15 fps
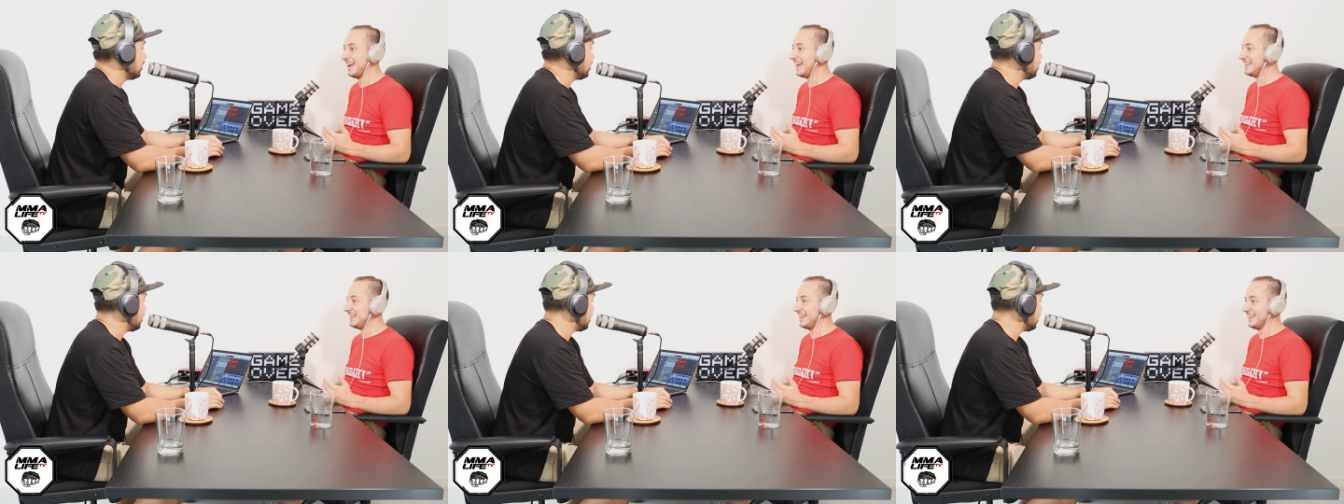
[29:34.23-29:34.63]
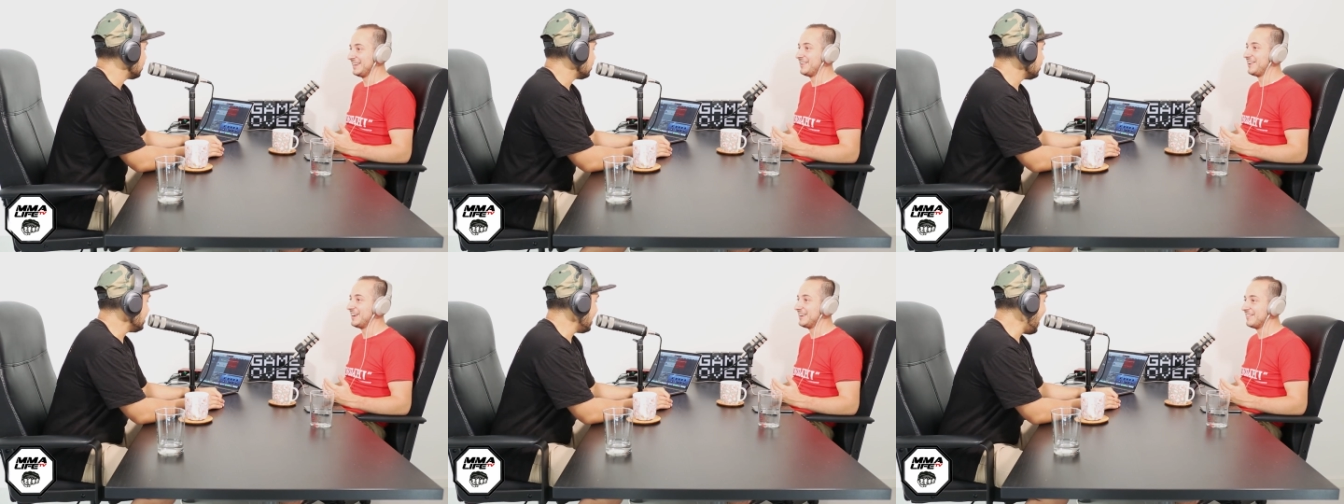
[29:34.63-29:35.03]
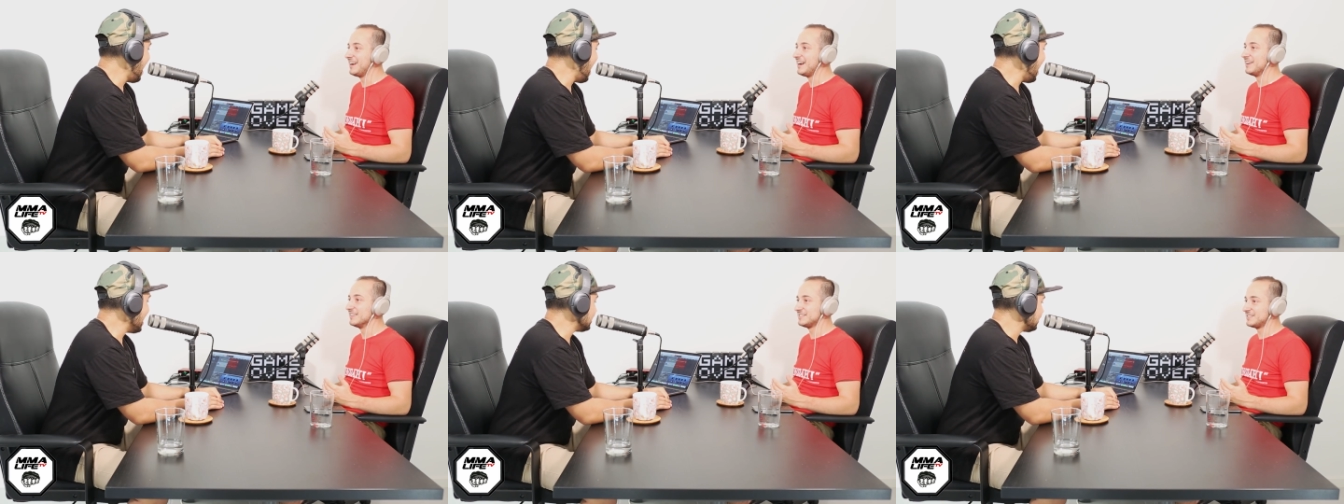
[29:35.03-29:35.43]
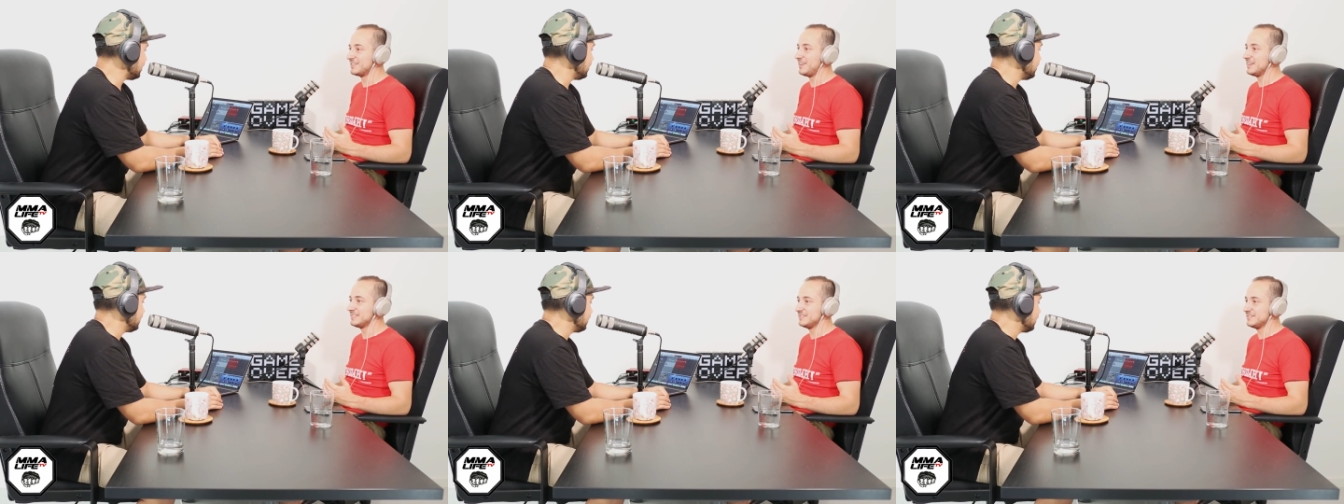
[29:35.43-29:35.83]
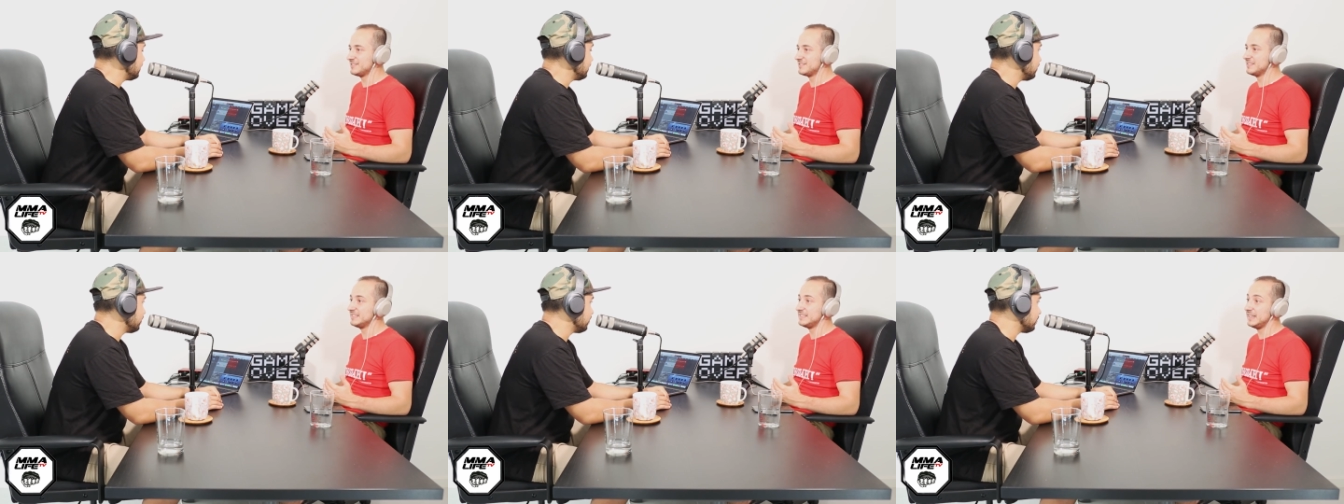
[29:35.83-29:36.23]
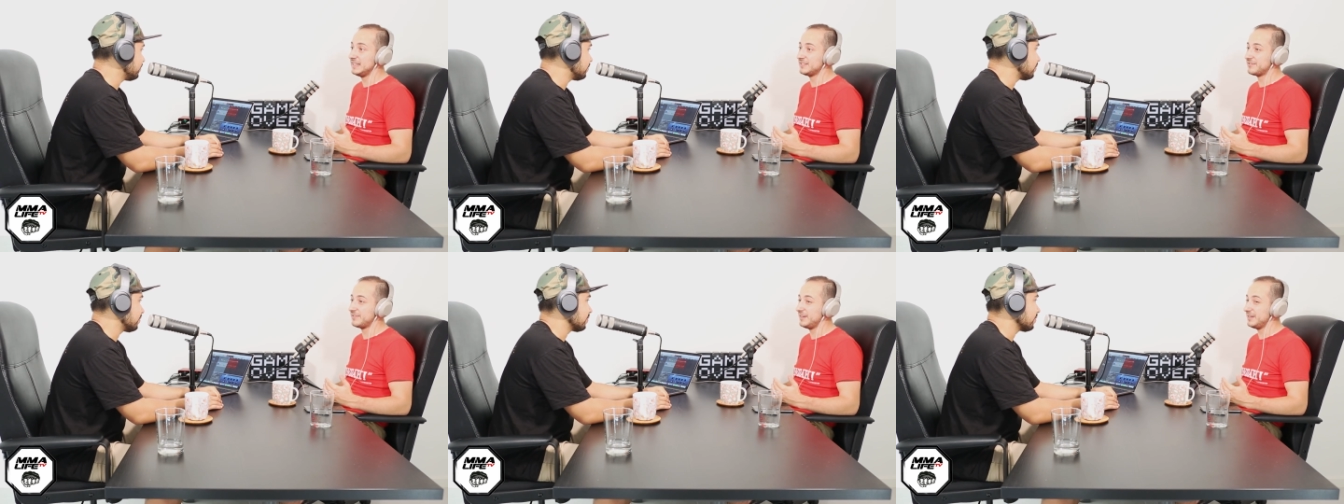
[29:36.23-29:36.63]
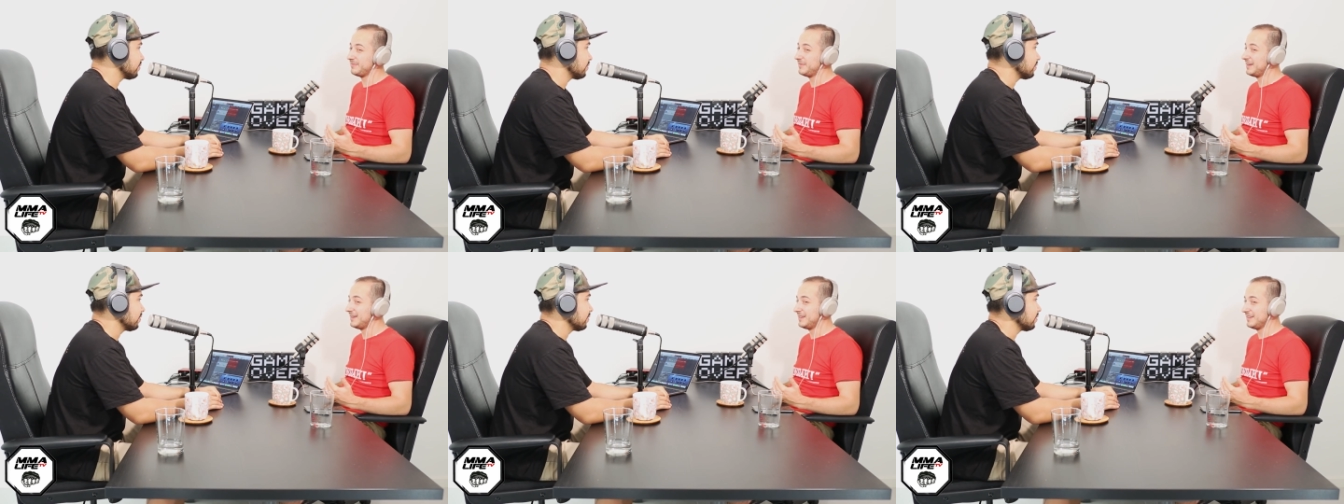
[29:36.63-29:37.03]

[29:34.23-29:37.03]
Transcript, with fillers: And the other nine rounds, Tyson's just gonna dance around him.